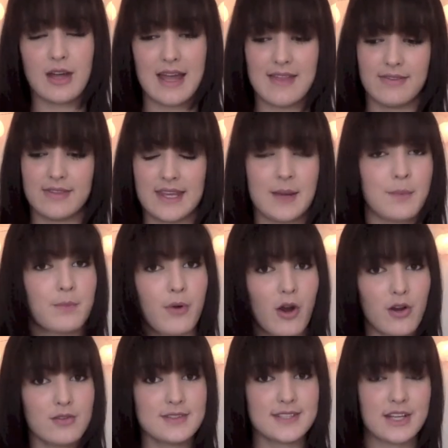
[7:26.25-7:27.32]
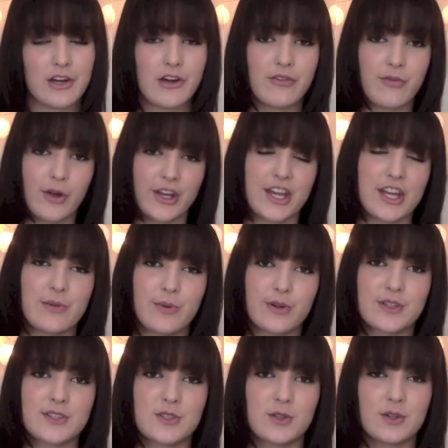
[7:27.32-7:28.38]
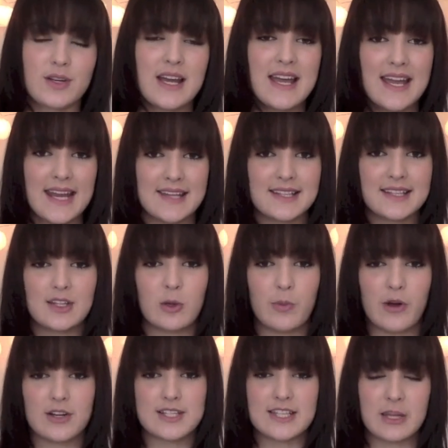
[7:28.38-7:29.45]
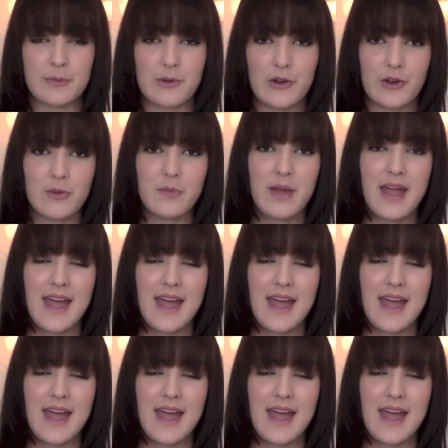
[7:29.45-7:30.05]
and the pros of working in a bookstore in the little box at the bottom,